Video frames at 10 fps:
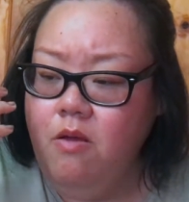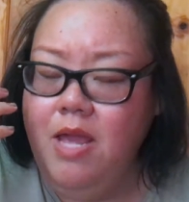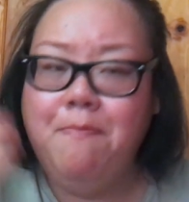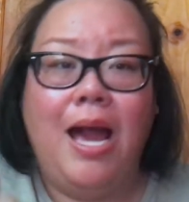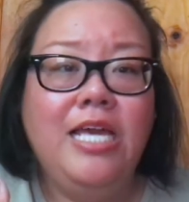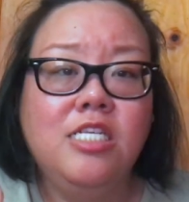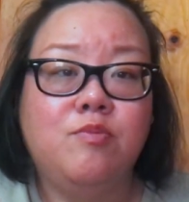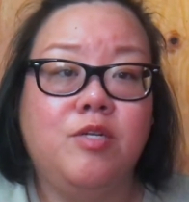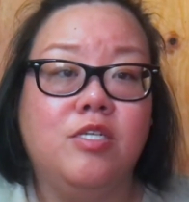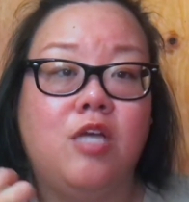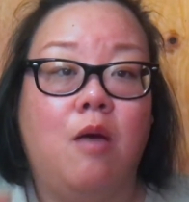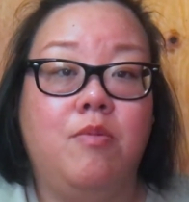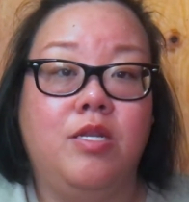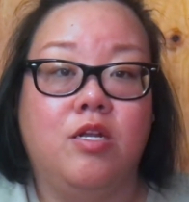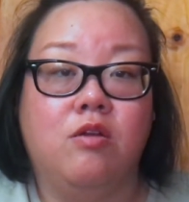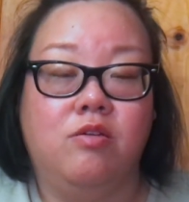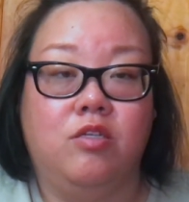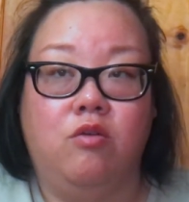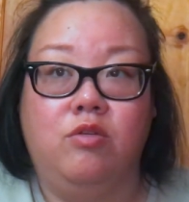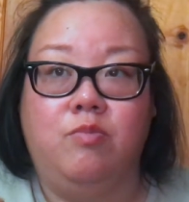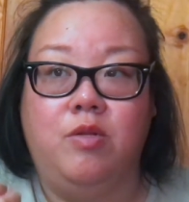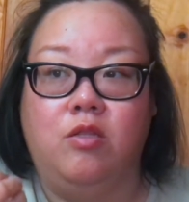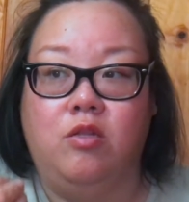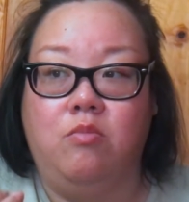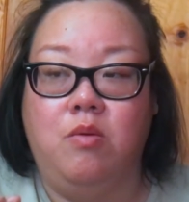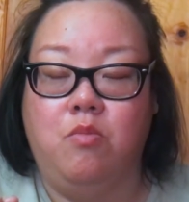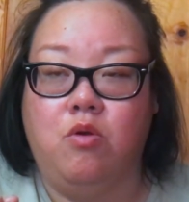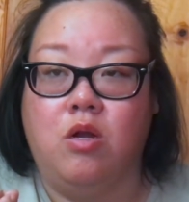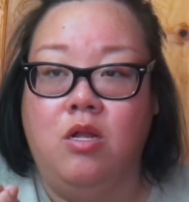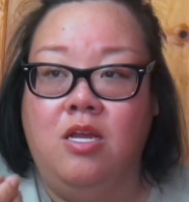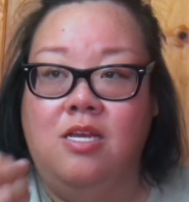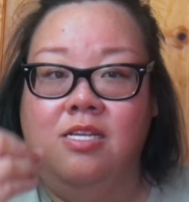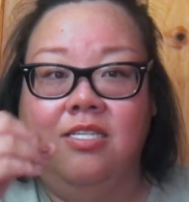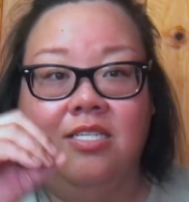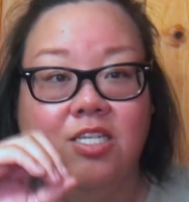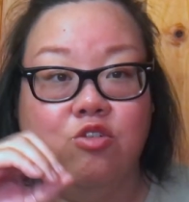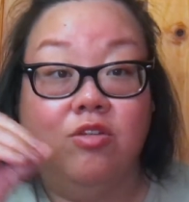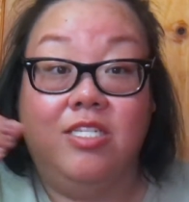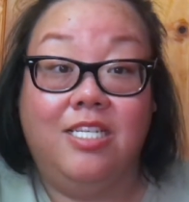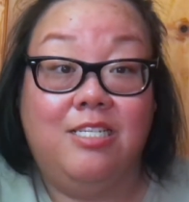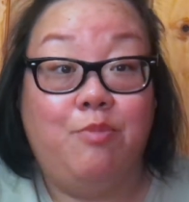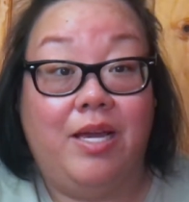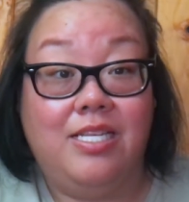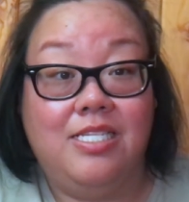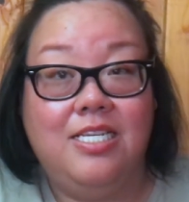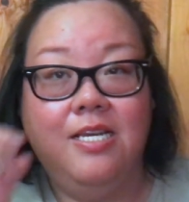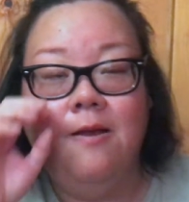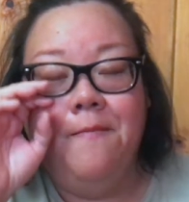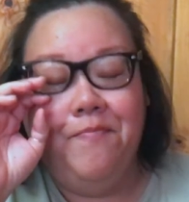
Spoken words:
in my experience, habanero has always been a little bit more citrusy, spicy,